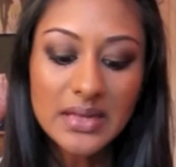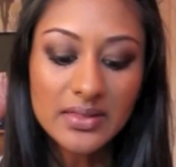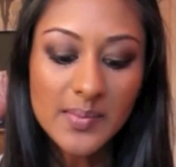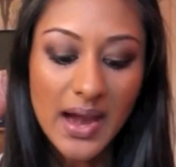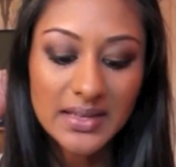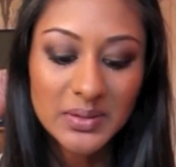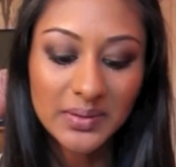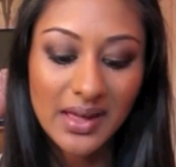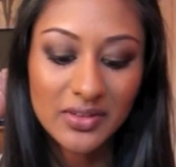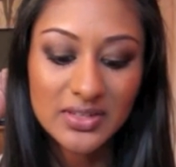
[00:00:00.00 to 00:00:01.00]
was at the MAC store
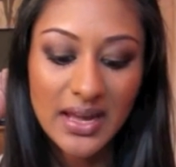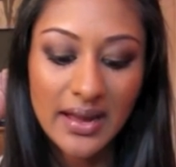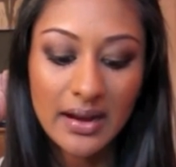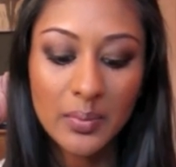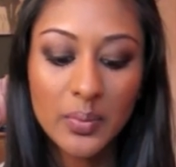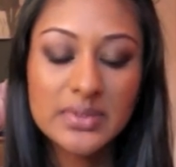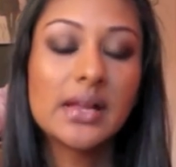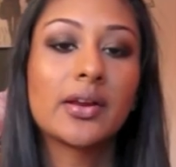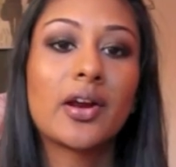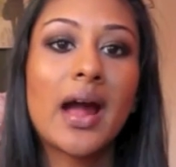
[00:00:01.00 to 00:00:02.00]
the other day, and I was
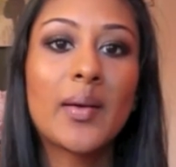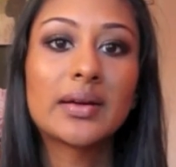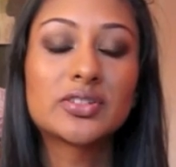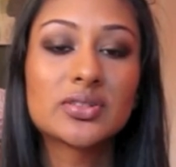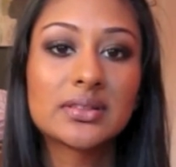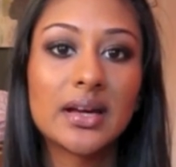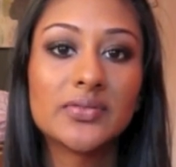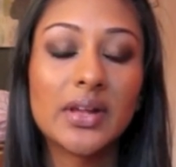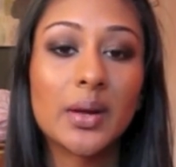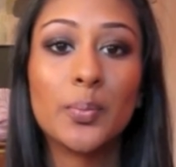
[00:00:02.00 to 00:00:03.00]
telling her how I just
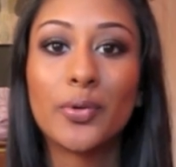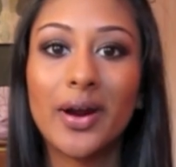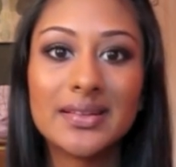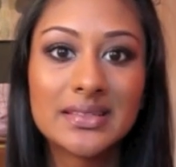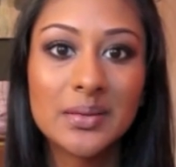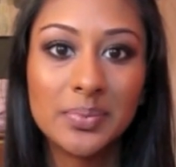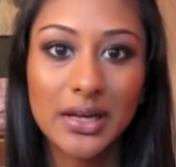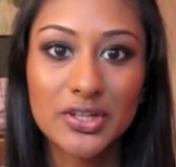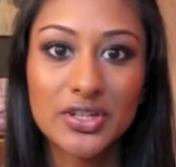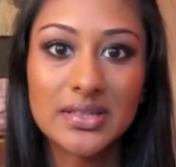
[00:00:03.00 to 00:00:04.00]
love like bronzy
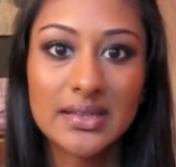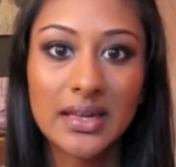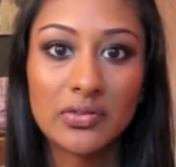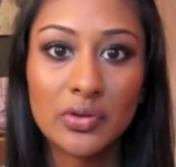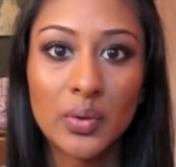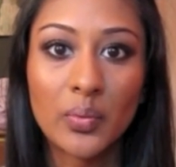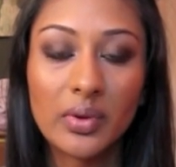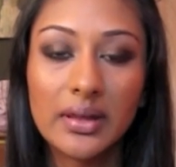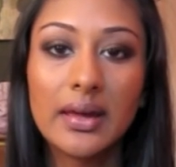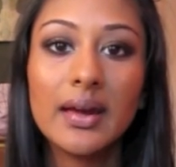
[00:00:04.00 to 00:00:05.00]
blushes that give you a
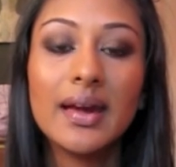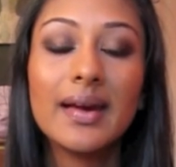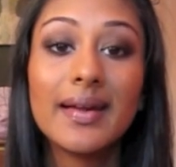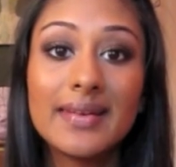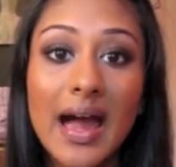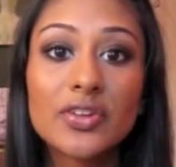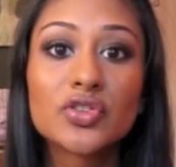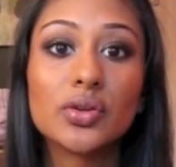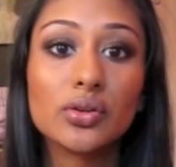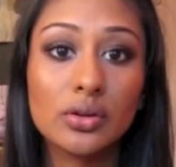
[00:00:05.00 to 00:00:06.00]
really
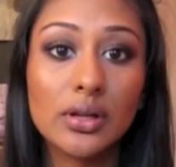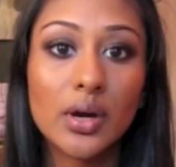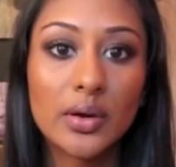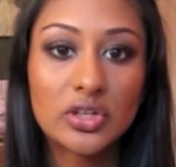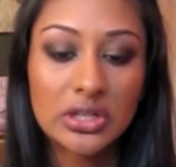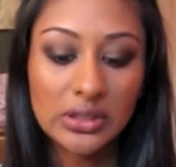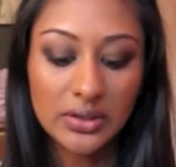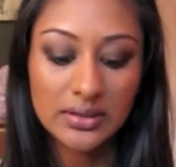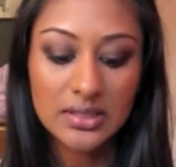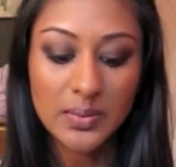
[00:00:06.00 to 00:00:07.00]
natural glow. And she
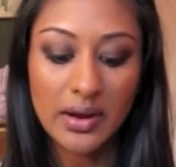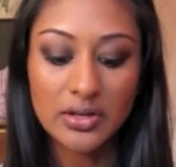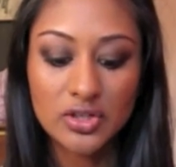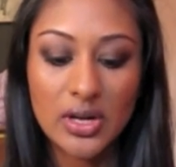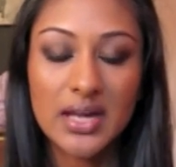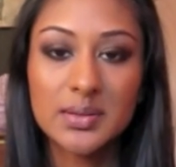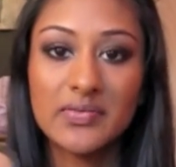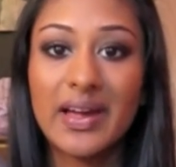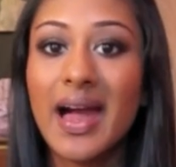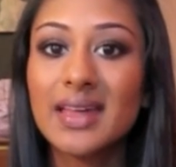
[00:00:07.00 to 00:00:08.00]
looked at this one and she asked me
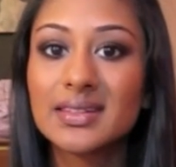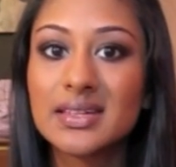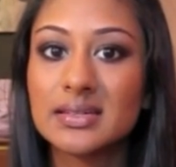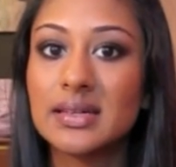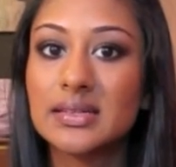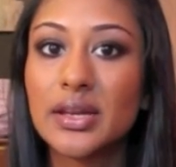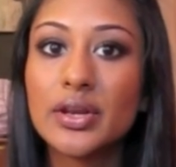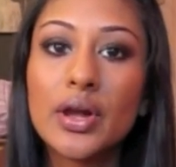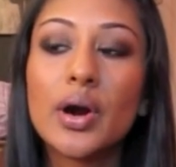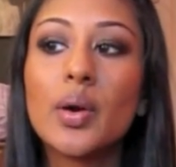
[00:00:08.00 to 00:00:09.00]
if I had this, and I said
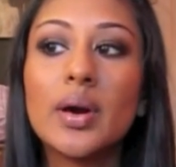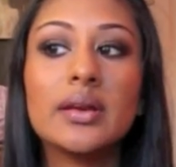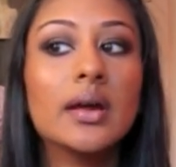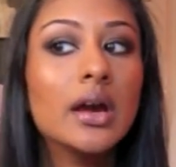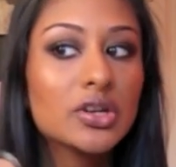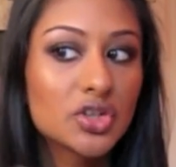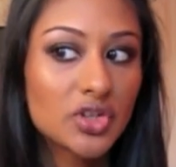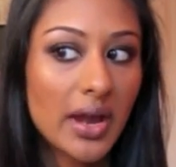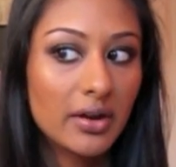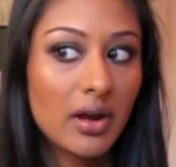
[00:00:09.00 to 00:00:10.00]
no. And she
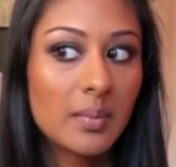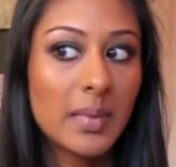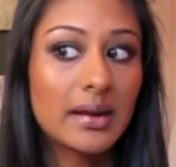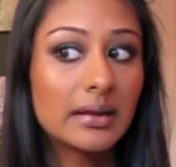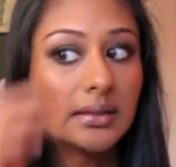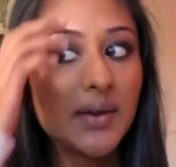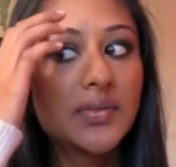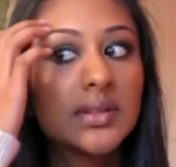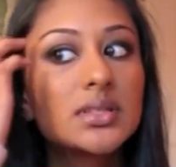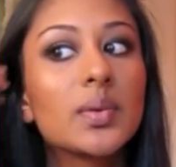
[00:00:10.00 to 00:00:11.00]
tried it on me and I
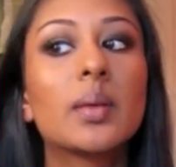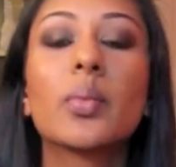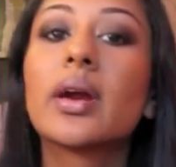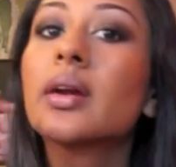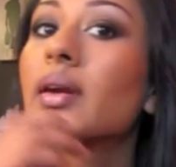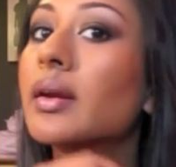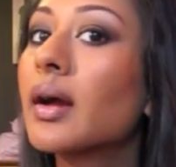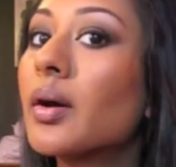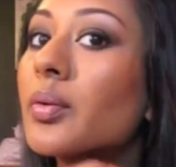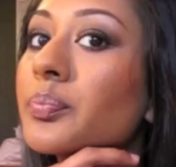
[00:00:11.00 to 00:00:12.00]
loved it. This is what I'm wearing right
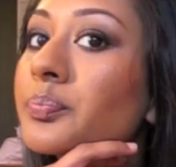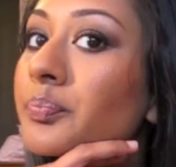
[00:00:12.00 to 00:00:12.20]
now.